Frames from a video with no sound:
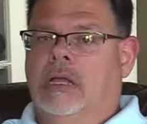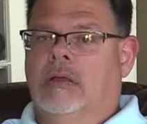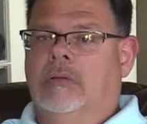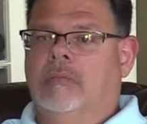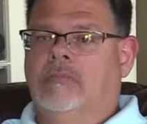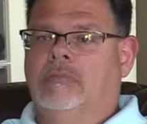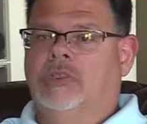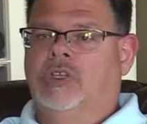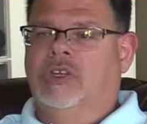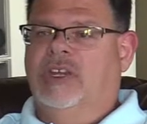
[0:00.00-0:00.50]

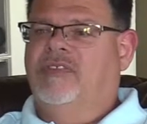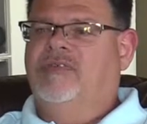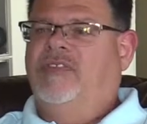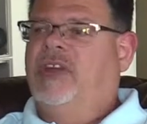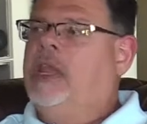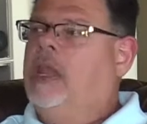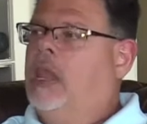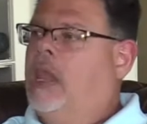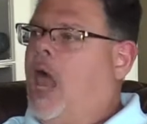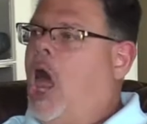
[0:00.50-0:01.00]
you didn't
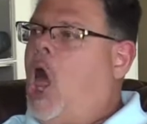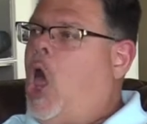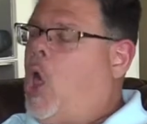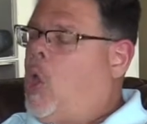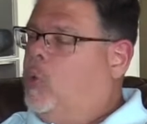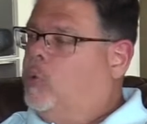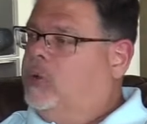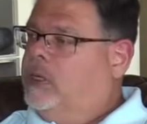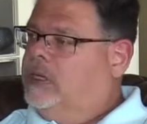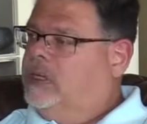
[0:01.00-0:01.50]
feel
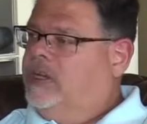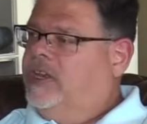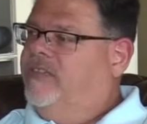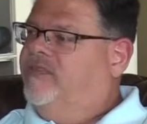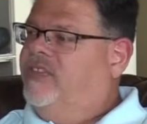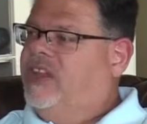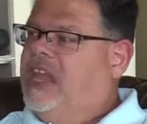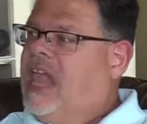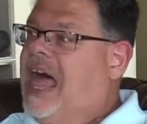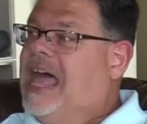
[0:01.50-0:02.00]
alone and you didn't
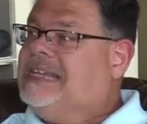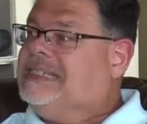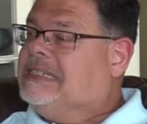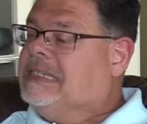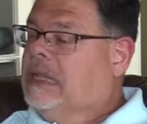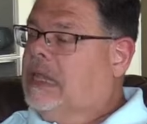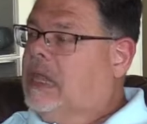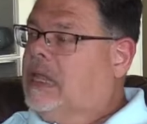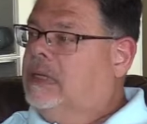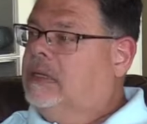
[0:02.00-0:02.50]
feel
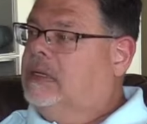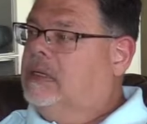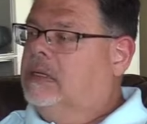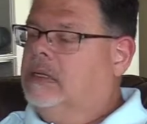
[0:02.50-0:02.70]
isolated.